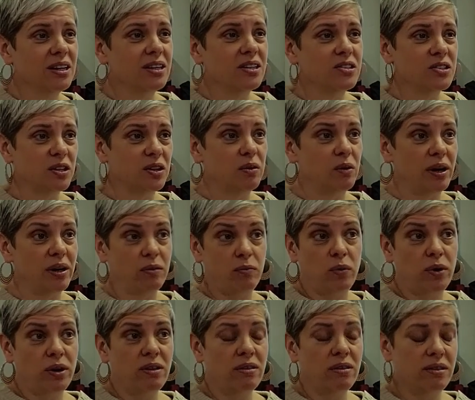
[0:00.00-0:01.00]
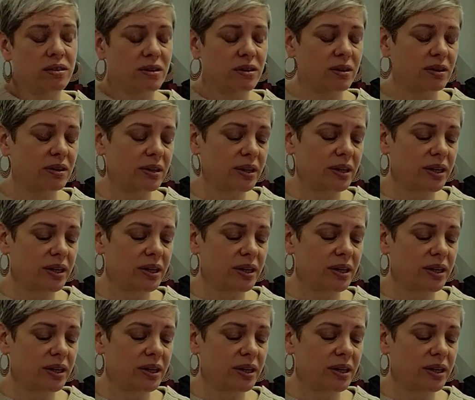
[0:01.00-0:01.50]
So one of the